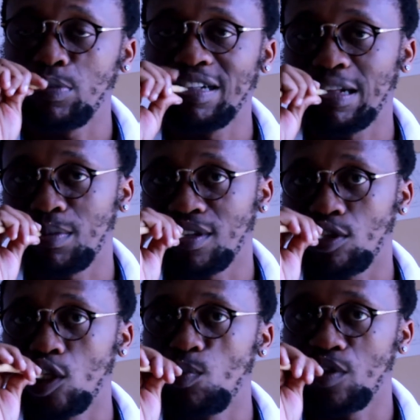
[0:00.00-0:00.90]
it becomes
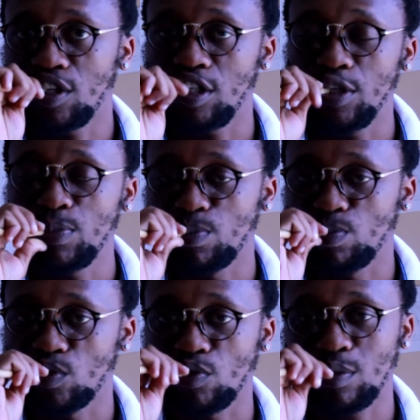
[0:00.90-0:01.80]
all bristly.
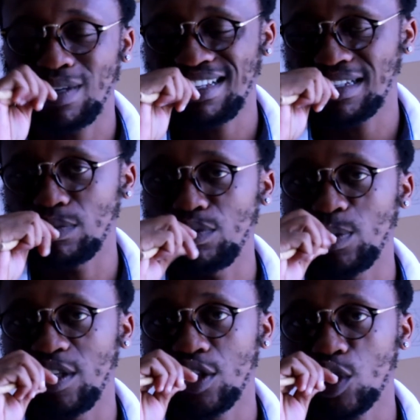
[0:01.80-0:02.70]
It might take a few
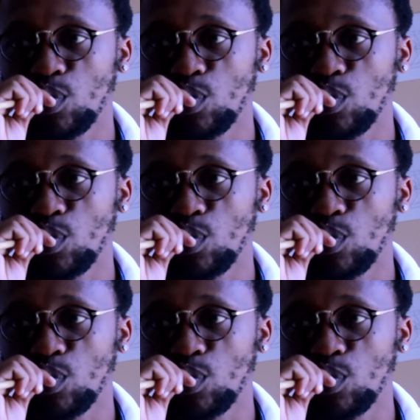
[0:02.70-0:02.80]
minutes.